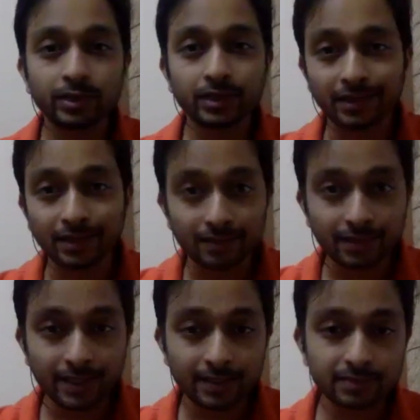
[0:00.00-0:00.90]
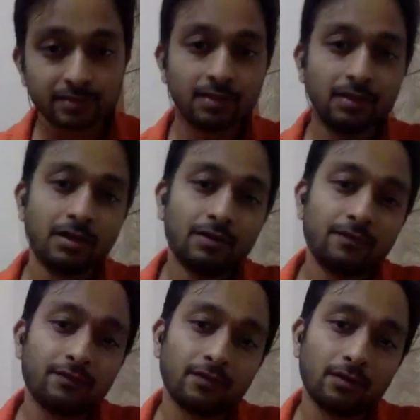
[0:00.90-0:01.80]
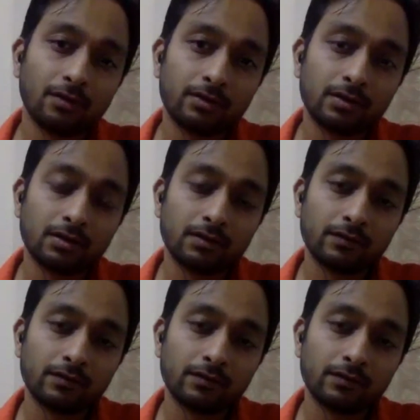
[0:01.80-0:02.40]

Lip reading: It can take days for